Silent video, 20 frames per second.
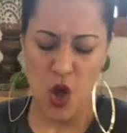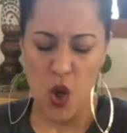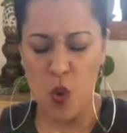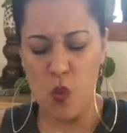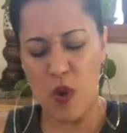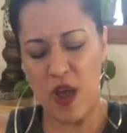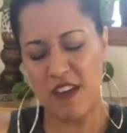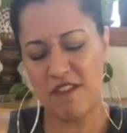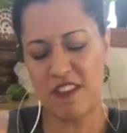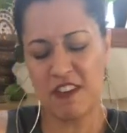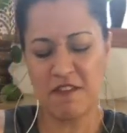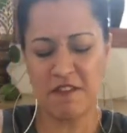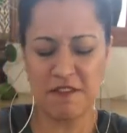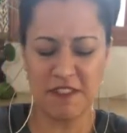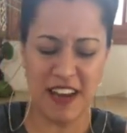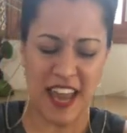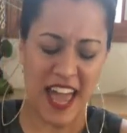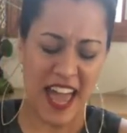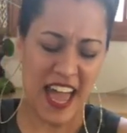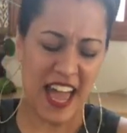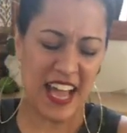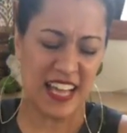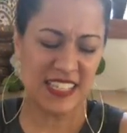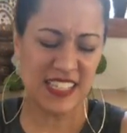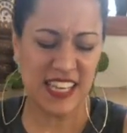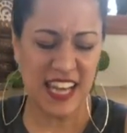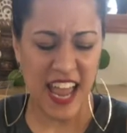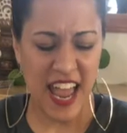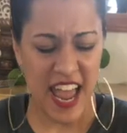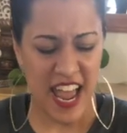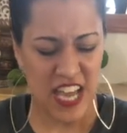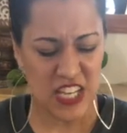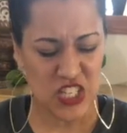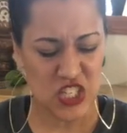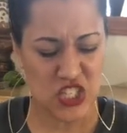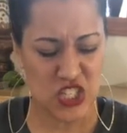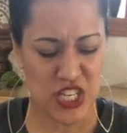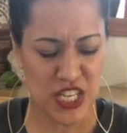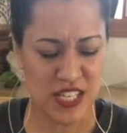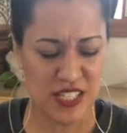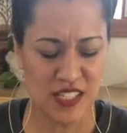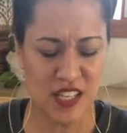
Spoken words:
waving flags and ass cheeks